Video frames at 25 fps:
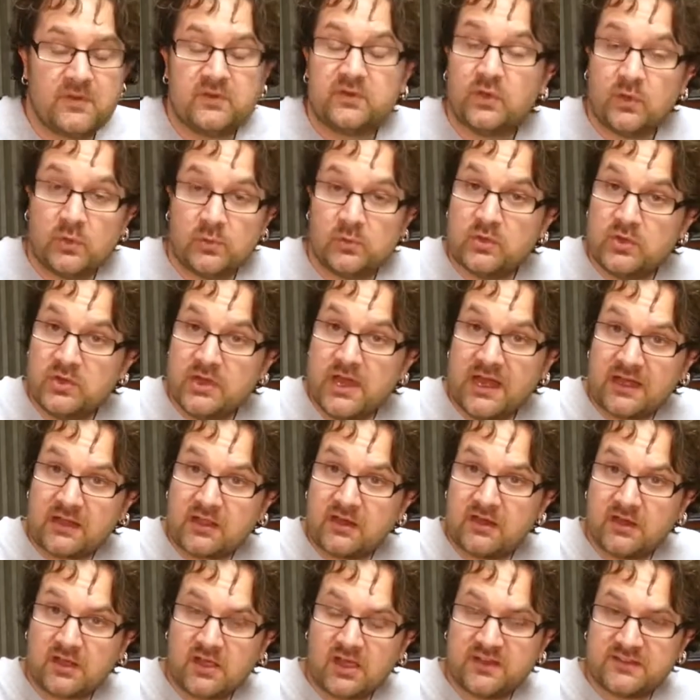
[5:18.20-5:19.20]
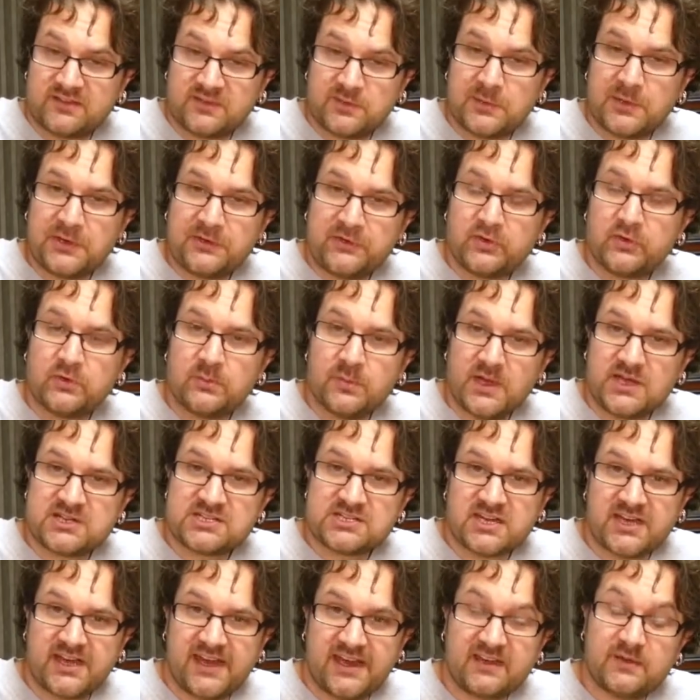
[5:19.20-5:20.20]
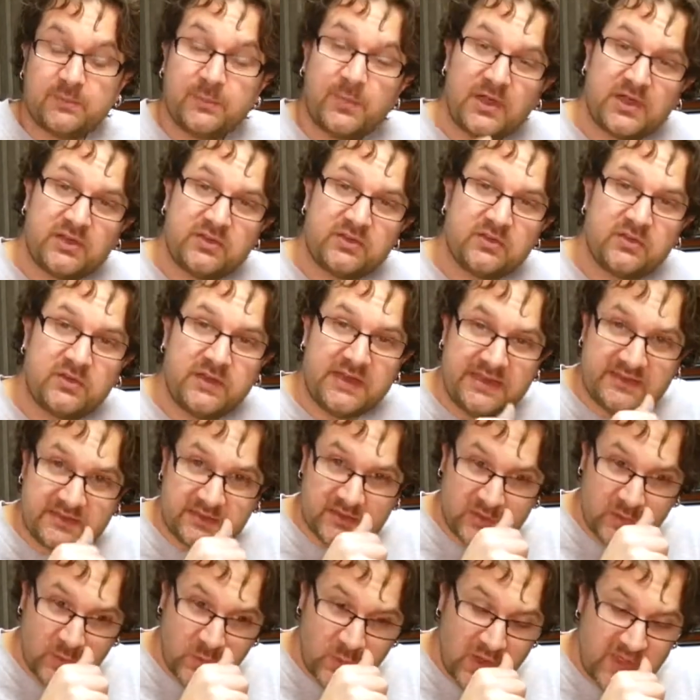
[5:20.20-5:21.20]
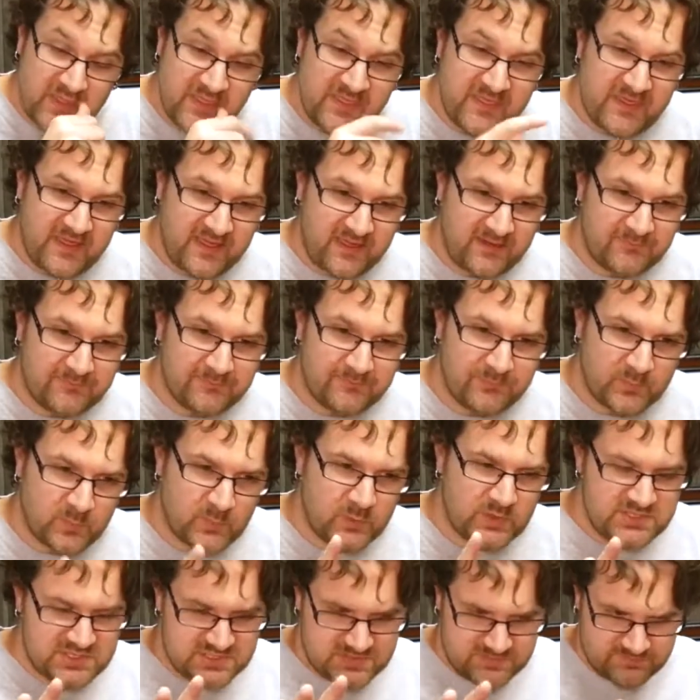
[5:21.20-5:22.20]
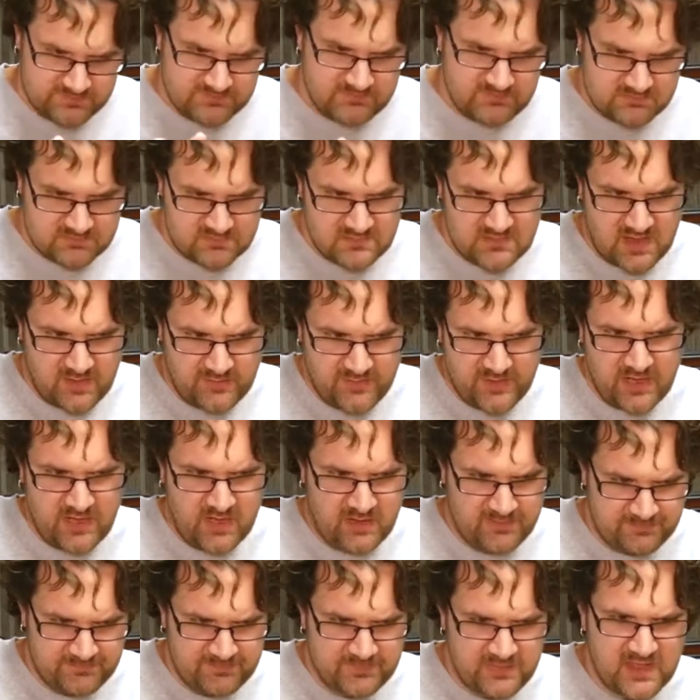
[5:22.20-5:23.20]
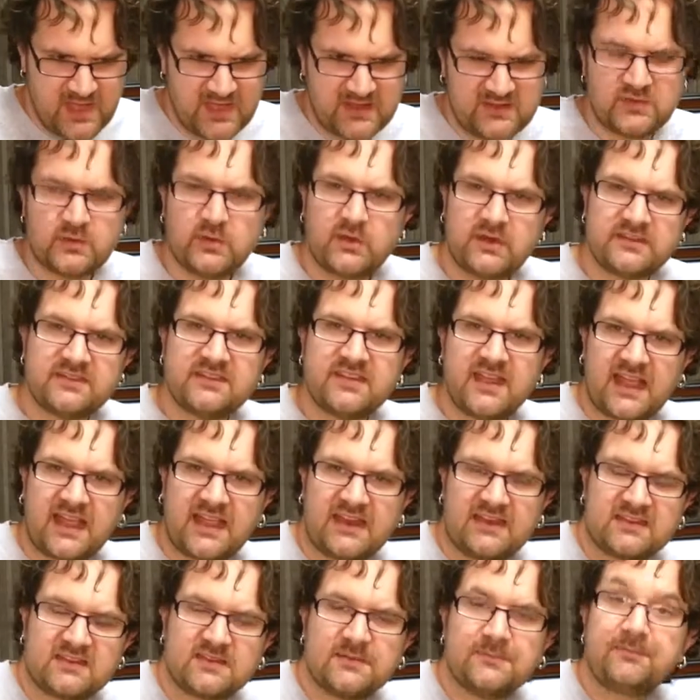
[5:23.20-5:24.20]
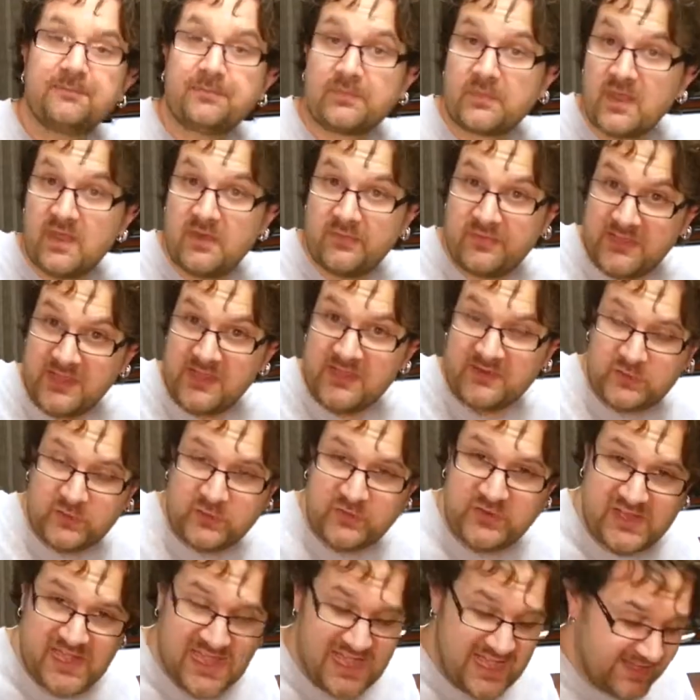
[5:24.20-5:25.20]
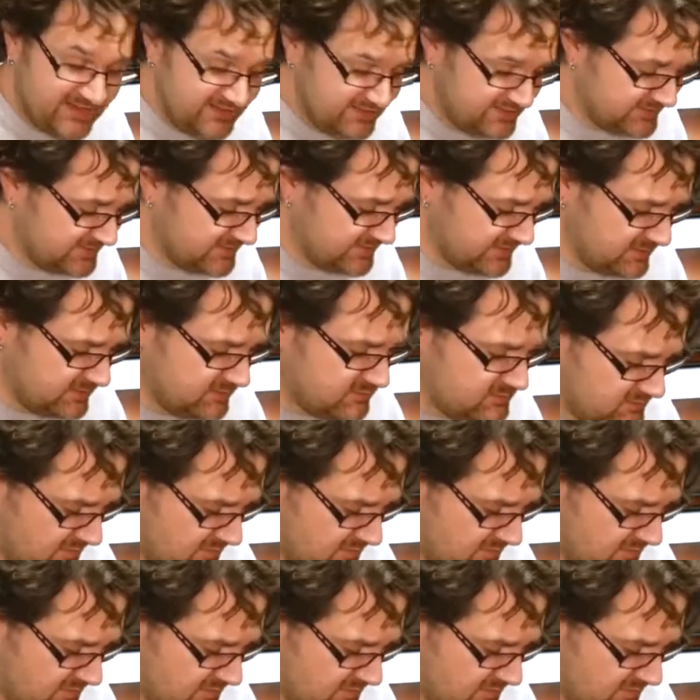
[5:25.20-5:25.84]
So you're not going to concentrate too much on it, but you need to do one thing, which I'm going to get to in a second. If the answer is yes,